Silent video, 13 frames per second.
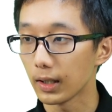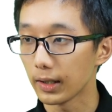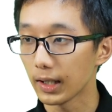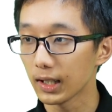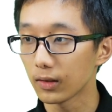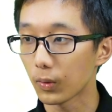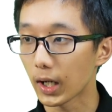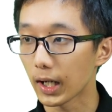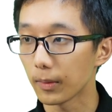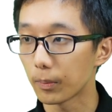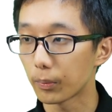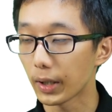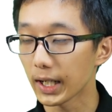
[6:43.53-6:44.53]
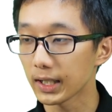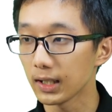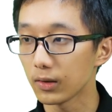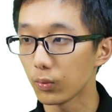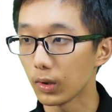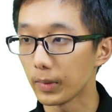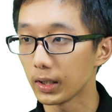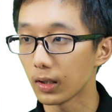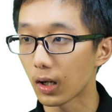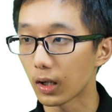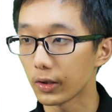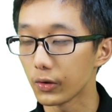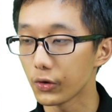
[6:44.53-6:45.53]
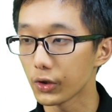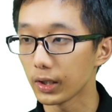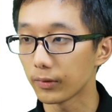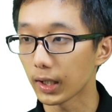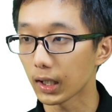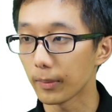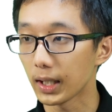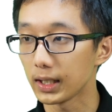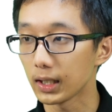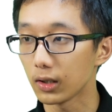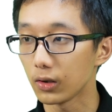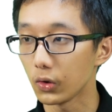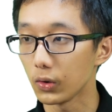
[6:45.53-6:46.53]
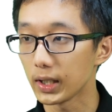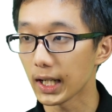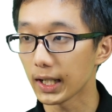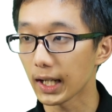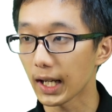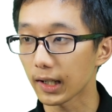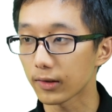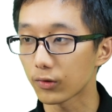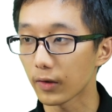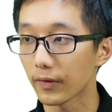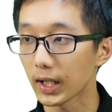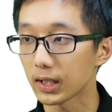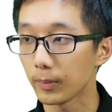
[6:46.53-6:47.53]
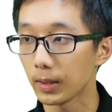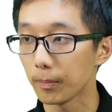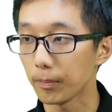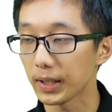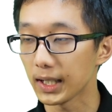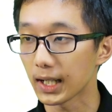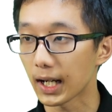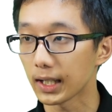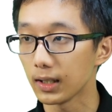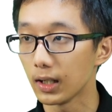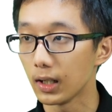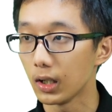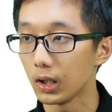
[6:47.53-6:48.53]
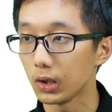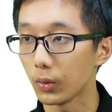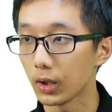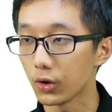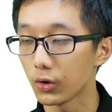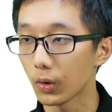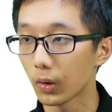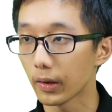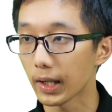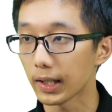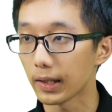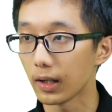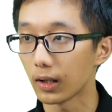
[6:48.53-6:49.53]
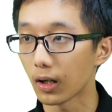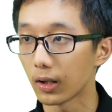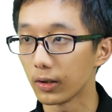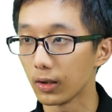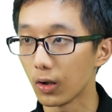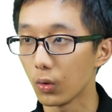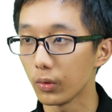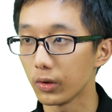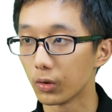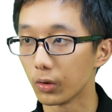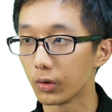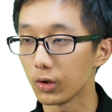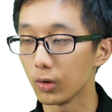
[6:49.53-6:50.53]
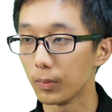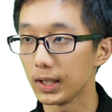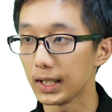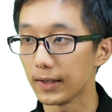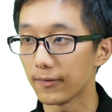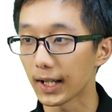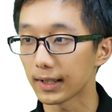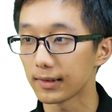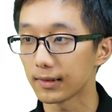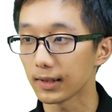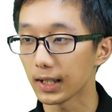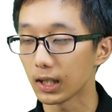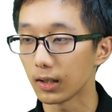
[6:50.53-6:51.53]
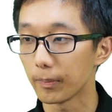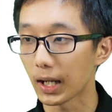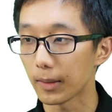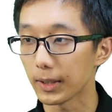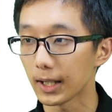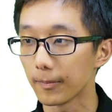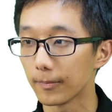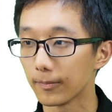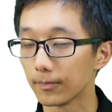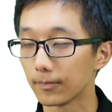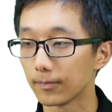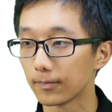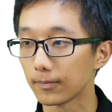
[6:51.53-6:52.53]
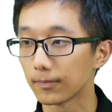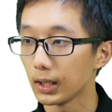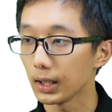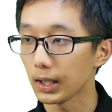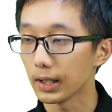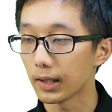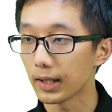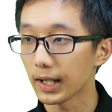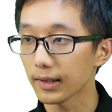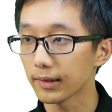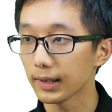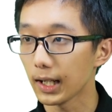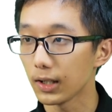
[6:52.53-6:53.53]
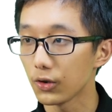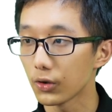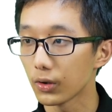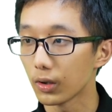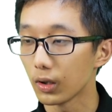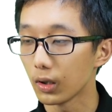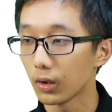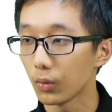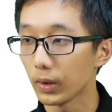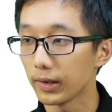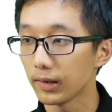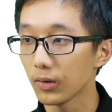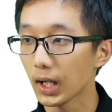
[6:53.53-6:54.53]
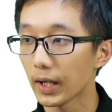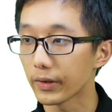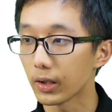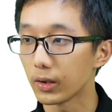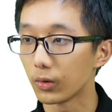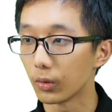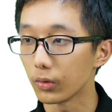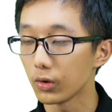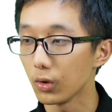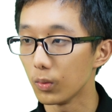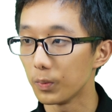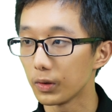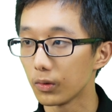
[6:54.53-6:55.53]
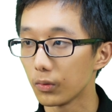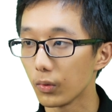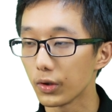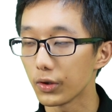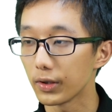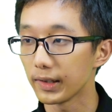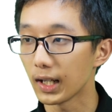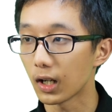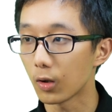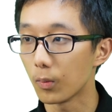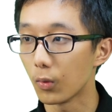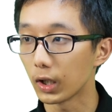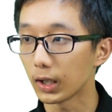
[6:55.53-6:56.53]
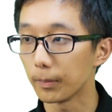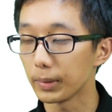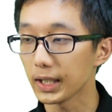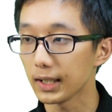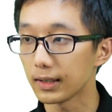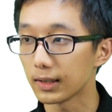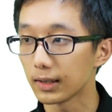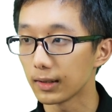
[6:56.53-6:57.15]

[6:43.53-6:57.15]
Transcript: That's why pregnant women are usually recommended to take extra vitamin B9 to ensure that there are no neural tube defects in the baby. In the next stage, we still have the neural tube, which is now more complete,